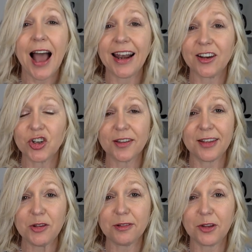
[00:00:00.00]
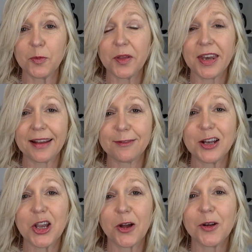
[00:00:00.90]
and I shall see you soon with the next
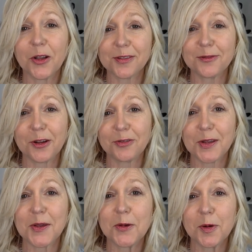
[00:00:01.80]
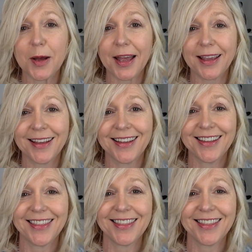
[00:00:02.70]
video. Lots of love to you. Bye bye.